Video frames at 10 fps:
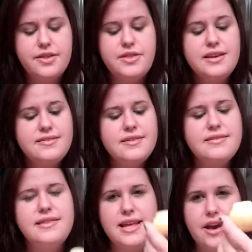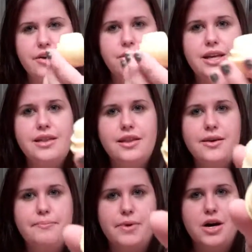This is the only
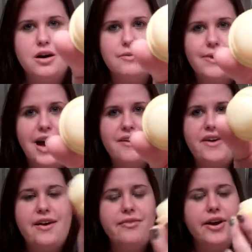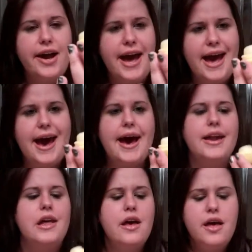lip balm I've ever
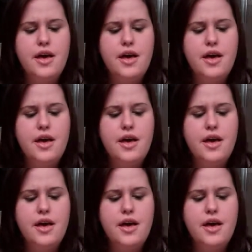had